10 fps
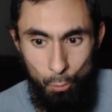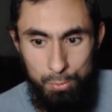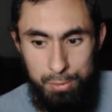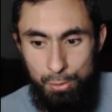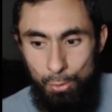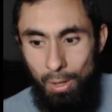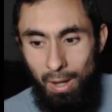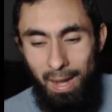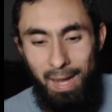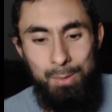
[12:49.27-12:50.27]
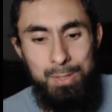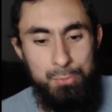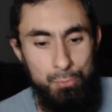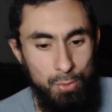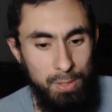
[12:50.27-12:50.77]
So I was
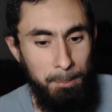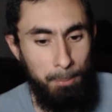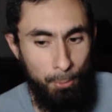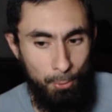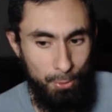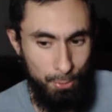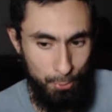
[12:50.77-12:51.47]
really poor on